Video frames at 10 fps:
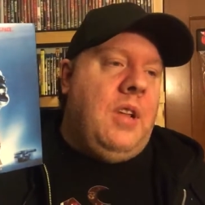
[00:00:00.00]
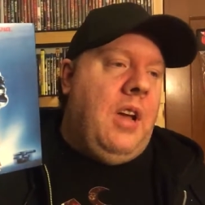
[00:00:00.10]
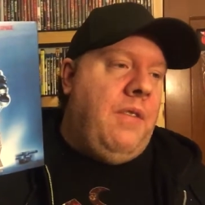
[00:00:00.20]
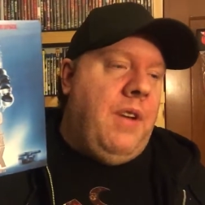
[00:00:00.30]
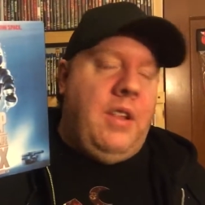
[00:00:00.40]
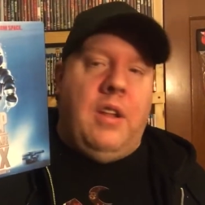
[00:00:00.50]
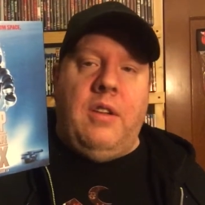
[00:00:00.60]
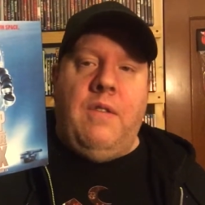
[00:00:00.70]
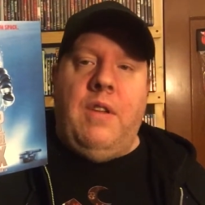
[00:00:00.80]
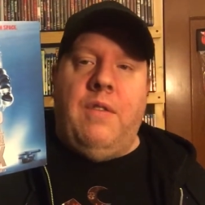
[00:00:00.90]
I've had it
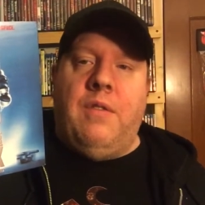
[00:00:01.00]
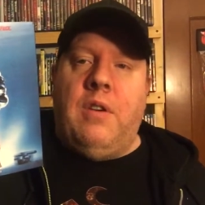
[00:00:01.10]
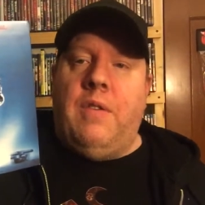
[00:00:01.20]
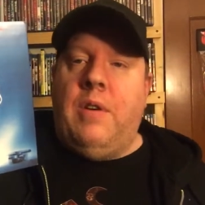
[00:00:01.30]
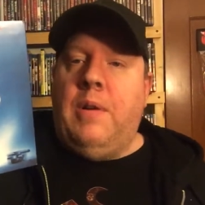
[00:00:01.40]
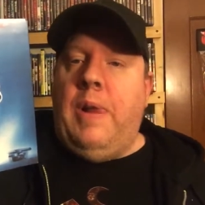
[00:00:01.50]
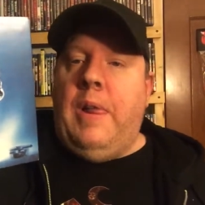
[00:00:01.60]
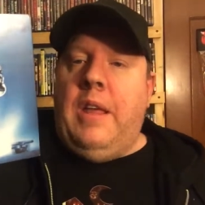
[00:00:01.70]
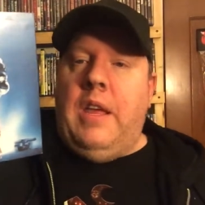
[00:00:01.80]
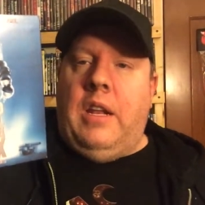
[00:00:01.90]
on DVD forever.
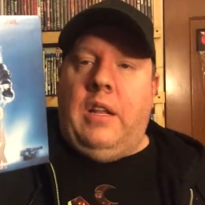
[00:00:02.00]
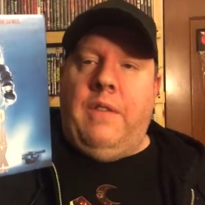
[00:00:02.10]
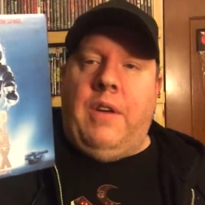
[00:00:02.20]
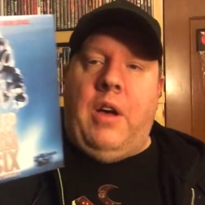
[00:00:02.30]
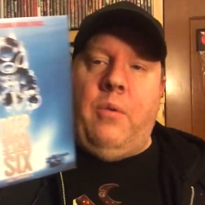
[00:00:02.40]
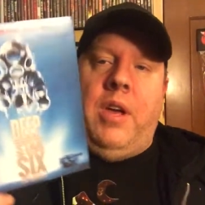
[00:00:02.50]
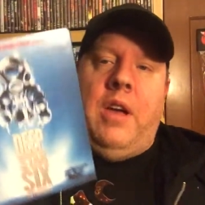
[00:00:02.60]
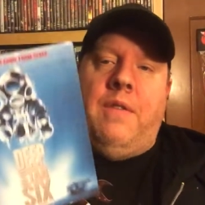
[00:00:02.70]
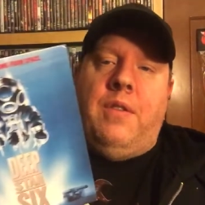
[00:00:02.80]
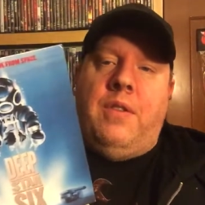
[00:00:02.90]
And I love how we
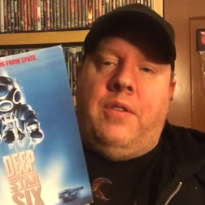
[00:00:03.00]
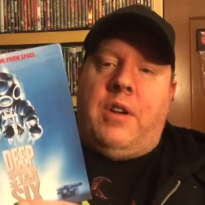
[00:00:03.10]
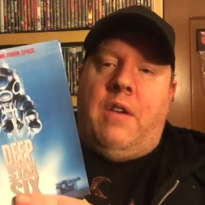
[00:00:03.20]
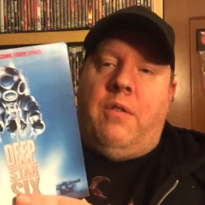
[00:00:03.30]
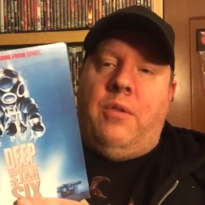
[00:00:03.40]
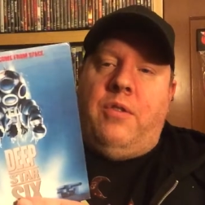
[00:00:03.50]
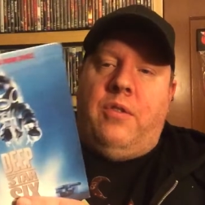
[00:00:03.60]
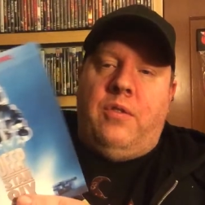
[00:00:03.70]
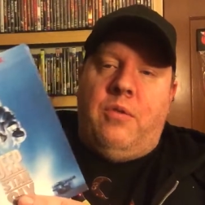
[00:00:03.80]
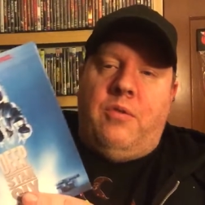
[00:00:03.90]
have this cover, which
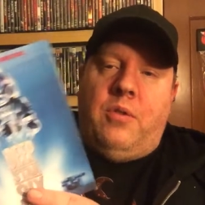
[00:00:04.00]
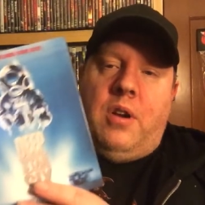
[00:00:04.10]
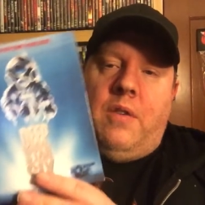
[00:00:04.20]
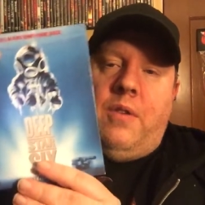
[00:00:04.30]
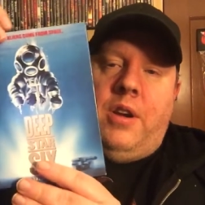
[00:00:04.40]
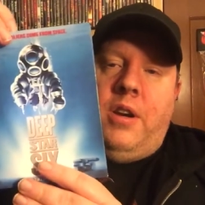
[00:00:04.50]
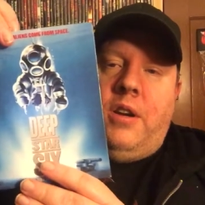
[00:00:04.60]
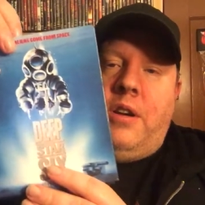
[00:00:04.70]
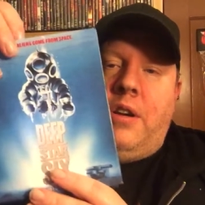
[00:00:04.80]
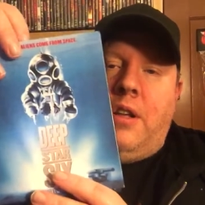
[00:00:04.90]
is the original cover
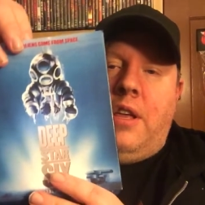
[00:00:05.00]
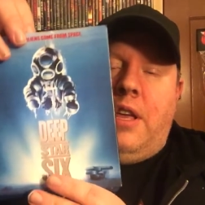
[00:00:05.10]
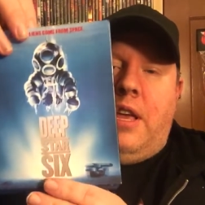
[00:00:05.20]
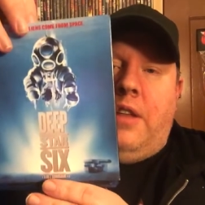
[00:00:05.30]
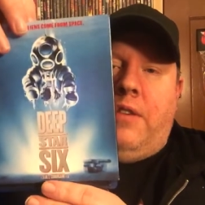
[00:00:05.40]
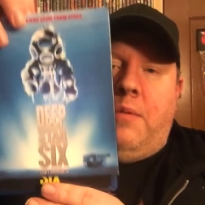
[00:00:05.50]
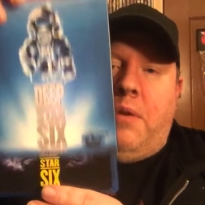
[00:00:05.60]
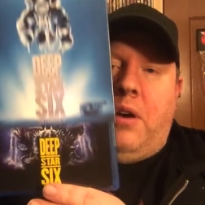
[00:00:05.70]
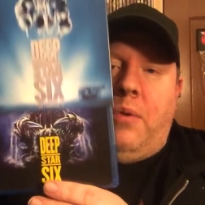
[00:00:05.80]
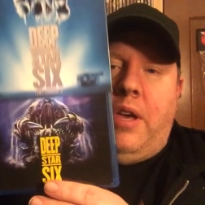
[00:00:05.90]
here. And
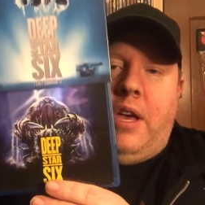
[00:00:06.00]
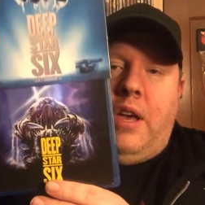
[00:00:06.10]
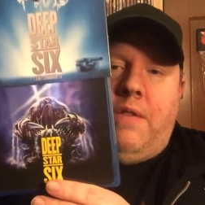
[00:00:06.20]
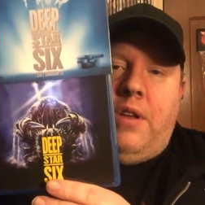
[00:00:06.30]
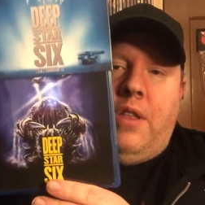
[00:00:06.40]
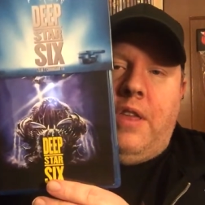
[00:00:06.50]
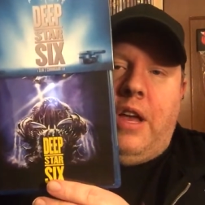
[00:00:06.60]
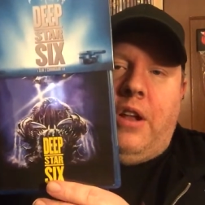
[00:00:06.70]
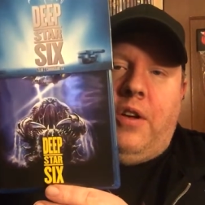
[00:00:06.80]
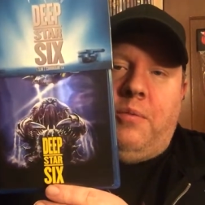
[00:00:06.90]
somehow we have
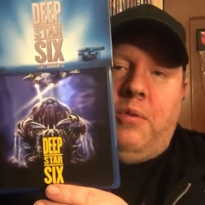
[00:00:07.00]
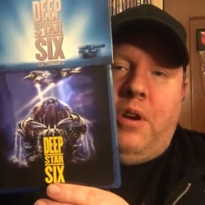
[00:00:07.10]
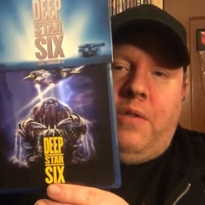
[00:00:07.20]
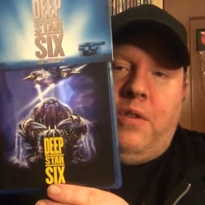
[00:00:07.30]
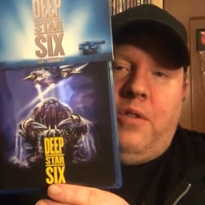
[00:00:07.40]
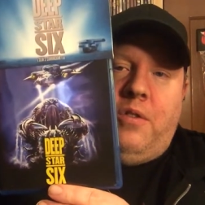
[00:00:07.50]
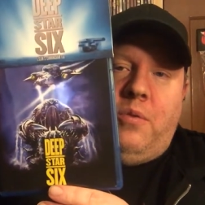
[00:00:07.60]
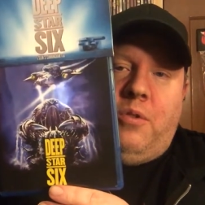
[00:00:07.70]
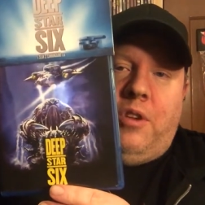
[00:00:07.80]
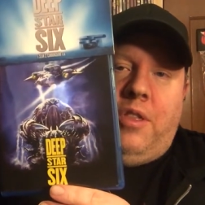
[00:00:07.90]
that awesome cover
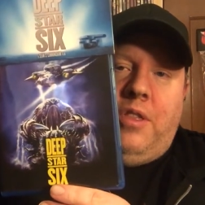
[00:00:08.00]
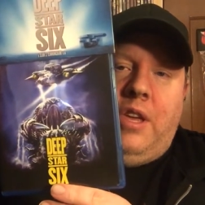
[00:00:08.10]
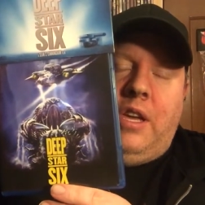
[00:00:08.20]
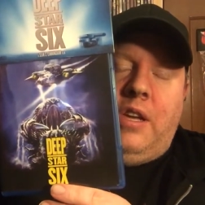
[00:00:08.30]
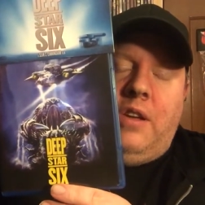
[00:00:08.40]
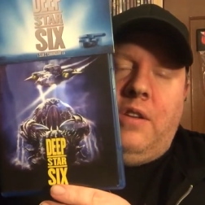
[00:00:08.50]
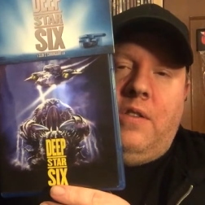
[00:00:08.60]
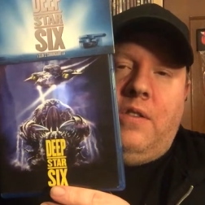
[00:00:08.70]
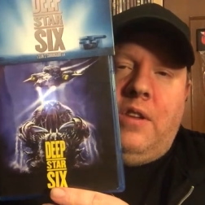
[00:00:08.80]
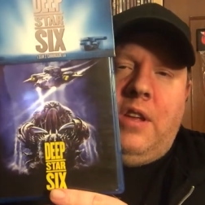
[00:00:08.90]
too, which I think
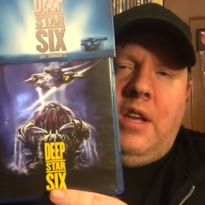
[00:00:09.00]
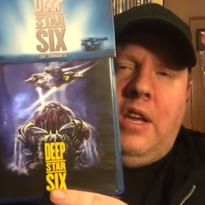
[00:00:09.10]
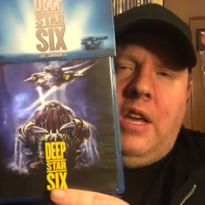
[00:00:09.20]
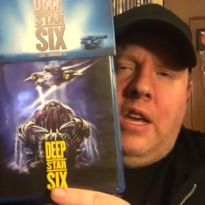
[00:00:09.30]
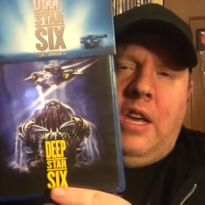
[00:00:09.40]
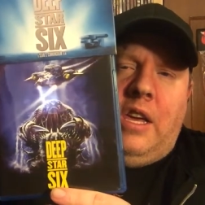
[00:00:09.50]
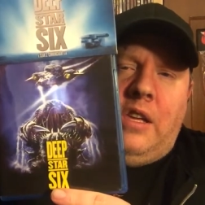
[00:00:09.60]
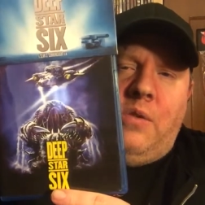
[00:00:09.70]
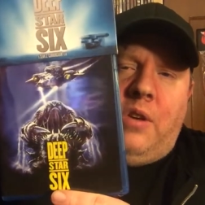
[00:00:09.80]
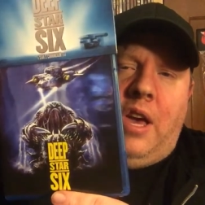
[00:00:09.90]
is
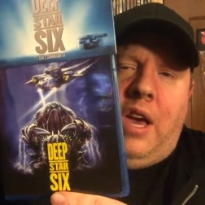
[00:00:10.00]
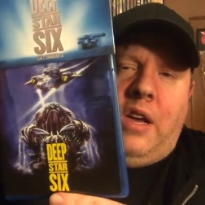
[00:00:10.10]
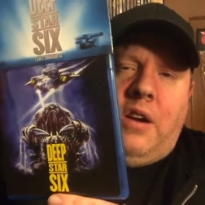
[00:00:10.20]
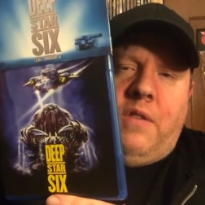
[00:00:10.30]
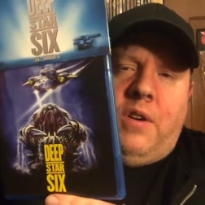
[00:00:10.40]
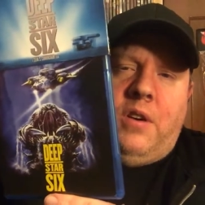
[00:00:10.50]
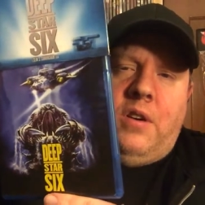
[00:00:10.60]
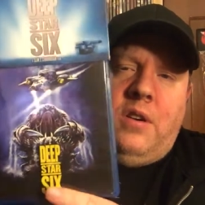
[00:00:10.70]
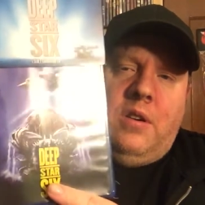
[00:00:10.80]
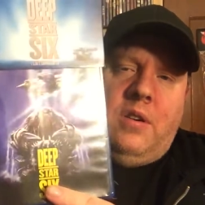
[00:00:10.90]
a UK cover.
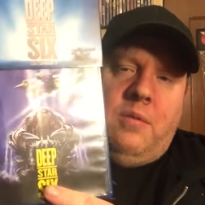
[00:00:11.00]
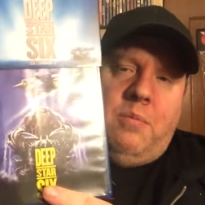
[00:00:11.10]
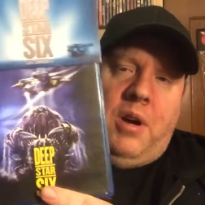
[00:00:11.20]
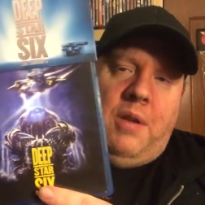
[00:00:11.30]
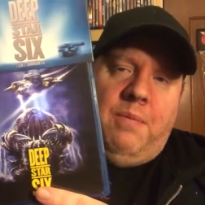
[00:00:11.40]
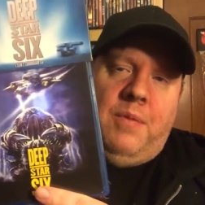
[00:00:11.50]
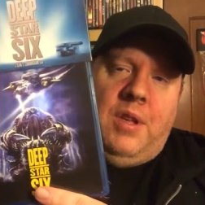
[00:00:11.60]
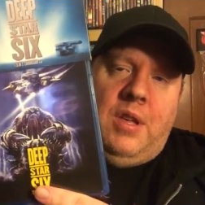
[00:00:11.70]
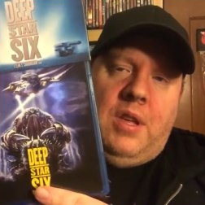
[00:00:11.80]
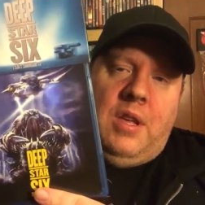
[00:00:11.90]
But
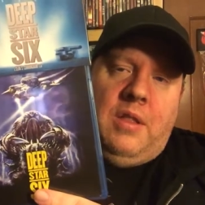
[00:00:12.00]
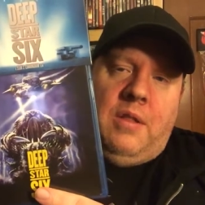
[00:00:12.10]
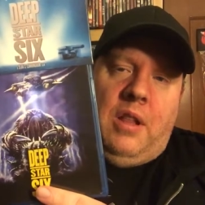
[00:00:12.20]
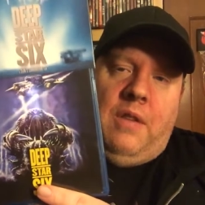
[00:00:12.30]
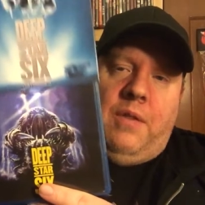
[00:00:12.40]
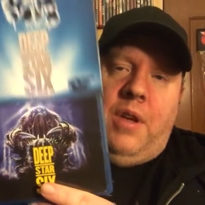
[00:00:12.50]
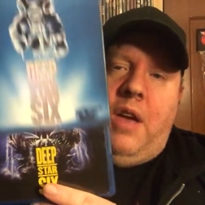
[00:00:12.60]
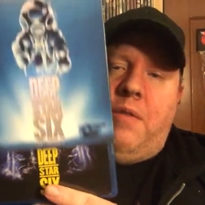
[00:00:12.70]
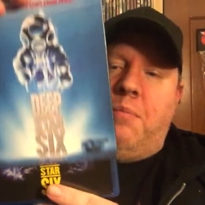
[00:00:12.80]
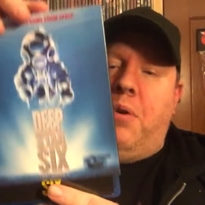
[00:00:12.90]
I love
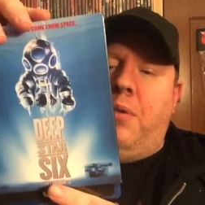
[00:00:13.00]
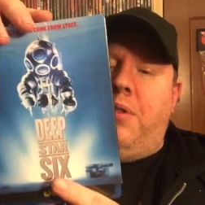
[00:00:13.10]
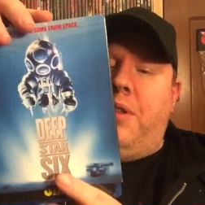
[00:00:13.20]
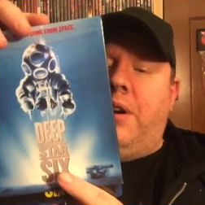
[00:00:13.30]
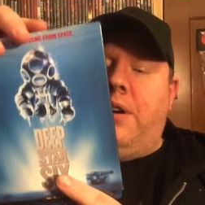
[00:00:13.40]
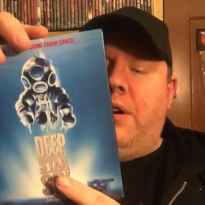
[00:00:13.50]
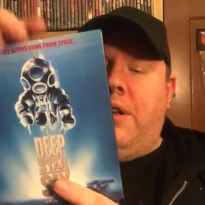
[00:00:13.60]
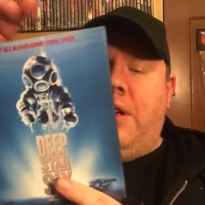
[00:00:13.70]
having both there.